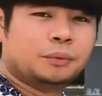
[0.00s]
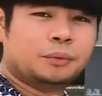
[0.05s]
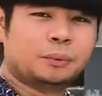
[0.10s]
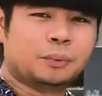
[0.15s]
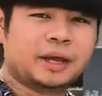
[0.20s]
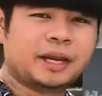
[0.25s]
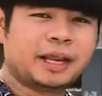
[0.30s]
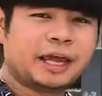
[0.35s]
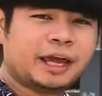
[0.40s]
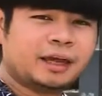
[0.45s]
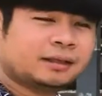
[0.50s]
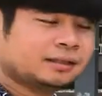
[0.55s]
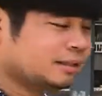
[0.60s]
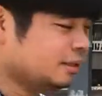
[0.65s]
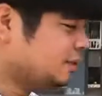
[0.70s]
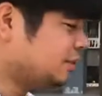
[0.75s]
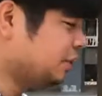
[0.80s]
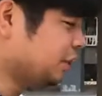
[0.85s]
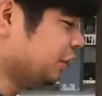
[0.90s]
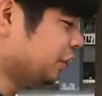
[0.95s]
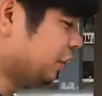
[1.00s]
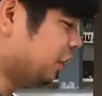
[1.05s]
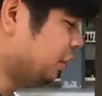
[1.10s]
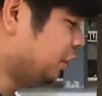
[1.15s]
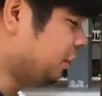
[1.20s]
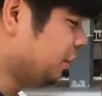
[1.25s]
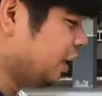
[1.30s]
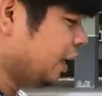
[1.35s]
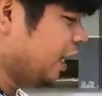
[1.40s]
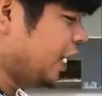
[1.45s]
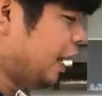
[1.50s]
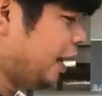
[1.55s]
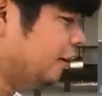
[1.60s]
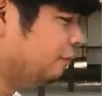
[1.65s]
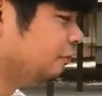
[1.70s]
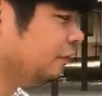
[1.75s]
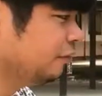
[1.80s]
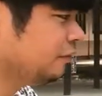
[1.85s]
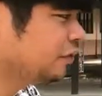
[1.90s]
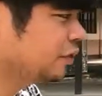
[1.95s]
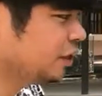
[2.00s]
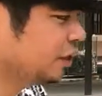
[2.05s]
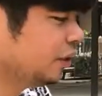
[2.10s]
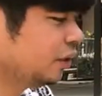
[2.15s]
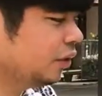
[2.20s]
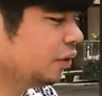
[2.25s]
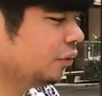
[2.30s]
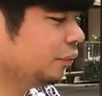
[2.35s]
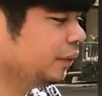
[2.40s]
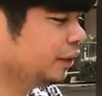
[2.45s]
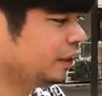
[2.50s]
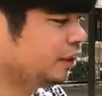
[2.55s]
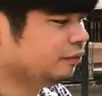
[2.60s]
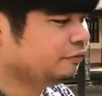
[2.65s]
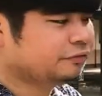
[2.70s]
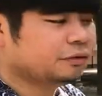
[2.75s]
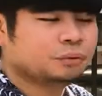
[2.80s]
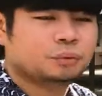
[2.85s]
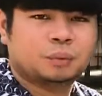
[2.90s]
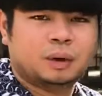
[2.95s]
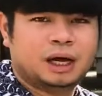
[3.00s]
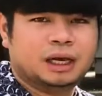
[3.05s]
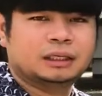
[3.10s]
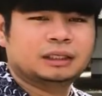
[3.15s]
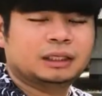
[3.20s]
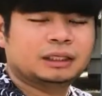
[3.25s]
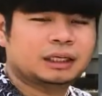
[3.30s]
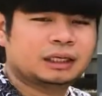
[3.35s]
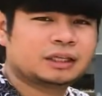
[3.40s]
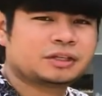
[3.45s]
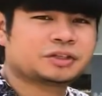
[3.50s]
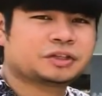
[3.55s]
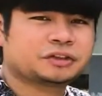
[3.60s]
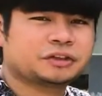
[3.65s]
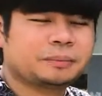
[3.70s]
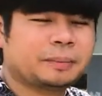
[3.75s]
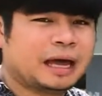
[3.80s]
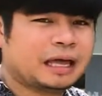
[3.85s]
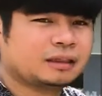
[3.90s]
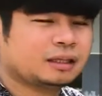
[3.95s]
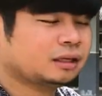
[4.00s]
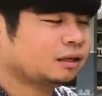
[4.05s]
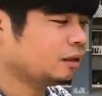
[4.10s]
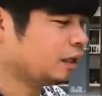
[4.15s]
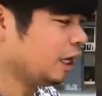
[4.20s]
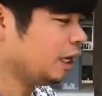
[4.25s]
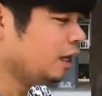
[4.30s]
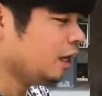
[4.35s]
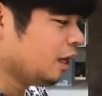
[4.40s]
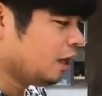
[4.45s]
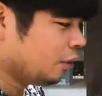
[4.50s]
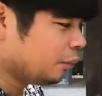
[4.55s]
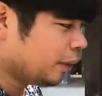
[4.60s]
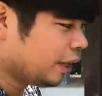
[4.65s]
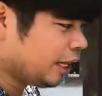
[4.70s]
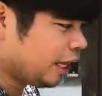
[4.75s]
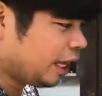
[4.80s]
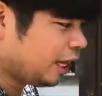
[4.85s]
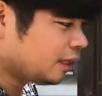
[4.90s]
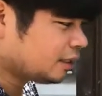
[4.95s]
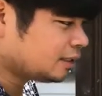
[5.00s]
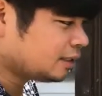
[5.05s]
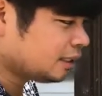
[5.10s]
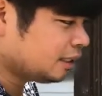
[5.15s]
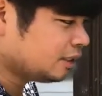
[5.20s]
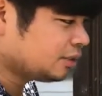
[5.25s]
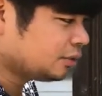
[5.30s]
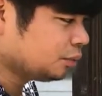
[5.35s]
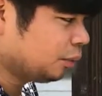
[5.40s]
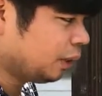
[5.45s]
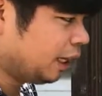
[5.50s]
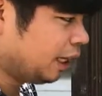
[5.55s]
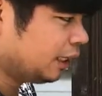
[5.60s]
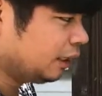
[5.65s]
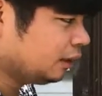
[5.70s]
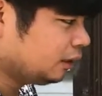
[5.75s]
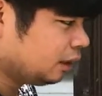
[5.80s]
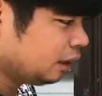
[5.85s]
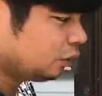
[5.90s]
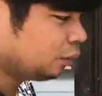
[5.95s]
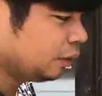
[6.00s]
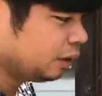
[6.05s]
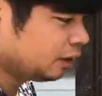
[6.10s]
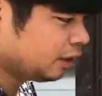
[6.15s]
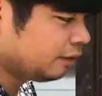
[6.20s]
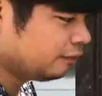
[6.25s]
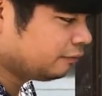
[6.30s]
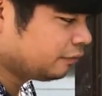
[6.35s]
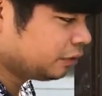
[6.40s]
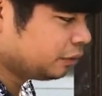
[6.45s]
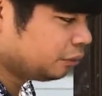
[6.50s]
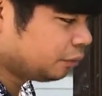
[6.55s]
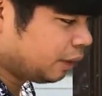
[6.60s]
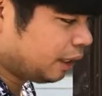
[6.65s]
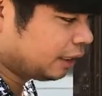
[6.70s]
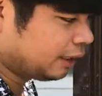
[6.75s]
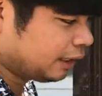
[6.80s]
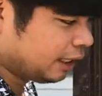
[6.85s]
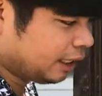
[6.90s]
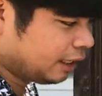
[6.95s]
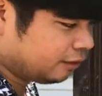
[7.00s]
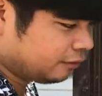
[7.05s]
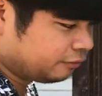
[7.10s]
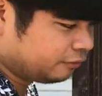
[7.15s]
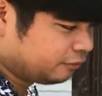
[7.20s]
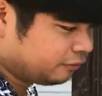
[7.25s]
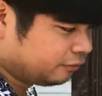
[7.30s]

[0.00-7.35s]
when x is 0, f of 0 will give you 1. And that is automatic, okay? When x is 1, it will give you 1/2.